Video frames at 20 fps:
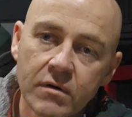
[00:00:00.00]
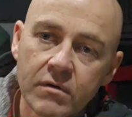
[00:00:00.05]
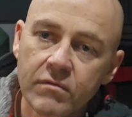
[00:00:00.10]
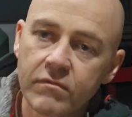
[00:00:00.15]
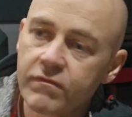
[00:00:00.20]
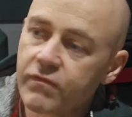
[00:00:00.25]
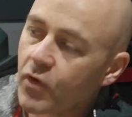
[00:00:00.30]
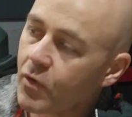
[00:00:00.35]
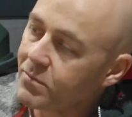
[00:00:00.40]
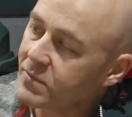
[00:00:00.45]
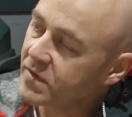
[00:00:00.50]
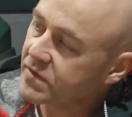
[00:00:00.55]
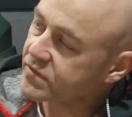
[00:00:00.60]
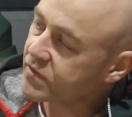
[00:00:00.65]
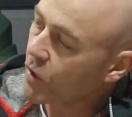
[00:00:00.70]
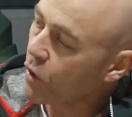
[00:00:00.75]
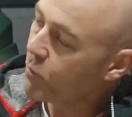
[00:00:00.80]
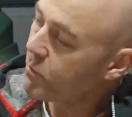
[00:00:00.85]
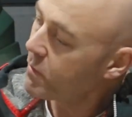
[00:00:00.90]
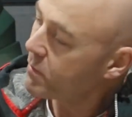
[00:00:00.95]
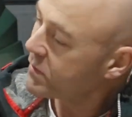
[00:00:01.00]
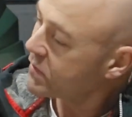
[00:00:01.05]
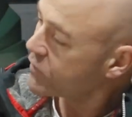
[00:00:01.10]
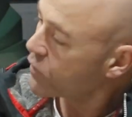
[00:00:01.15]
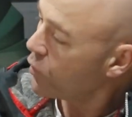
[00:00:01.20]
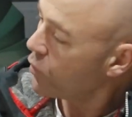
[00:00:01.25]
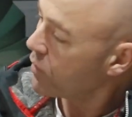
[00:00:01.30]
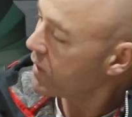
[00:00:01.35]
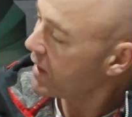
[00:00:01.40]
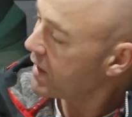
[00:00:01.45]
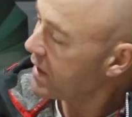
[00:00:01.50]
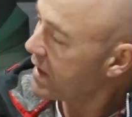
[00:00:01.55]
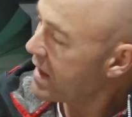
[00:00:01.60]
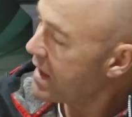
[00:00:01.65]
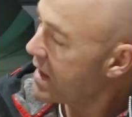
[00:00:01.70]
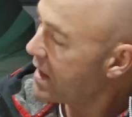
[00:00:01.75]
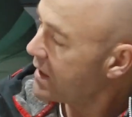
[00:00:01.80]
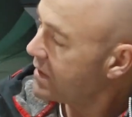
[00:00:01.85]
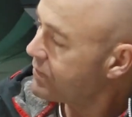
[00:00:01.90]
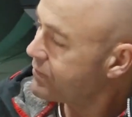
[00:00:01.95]
from this album is all in
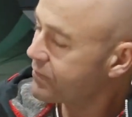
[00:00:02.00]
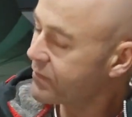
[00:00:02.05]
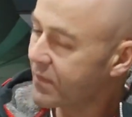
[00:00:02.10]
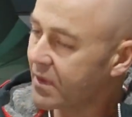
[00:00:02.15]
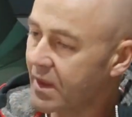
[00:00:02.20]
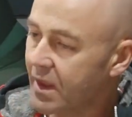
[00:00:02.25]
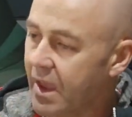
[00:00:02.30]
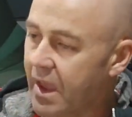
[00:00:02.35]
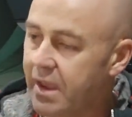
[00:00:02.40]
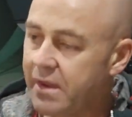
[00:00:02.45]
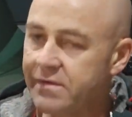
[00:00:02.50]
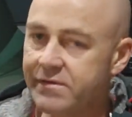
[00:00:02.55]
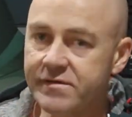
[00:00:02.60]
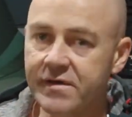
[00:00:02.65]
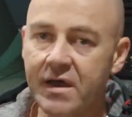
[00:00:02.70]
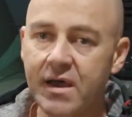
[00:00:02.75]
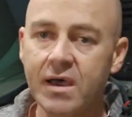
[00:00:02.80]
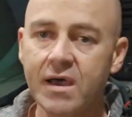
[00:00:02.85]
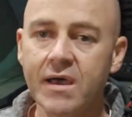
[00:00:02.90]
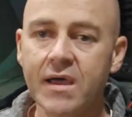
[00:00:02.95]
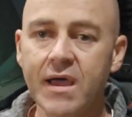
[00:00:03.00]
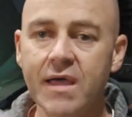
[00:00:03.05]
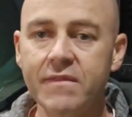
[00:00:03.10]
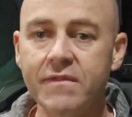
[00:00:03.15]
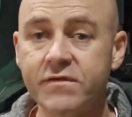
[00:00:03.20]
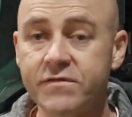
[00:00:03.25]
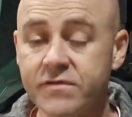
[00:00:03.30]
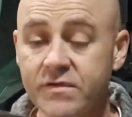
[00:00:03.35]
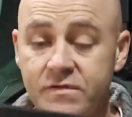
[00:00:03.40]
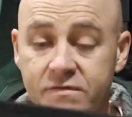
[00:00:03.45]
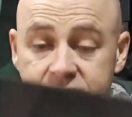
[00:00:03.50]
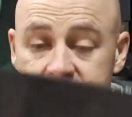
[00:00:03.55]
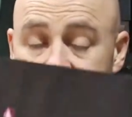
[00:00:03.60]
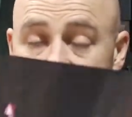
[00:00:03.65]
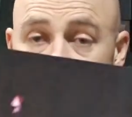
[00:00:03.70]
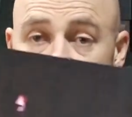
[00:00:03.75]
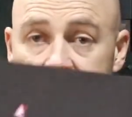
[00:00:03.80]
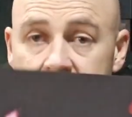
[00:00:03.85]
here, and this is,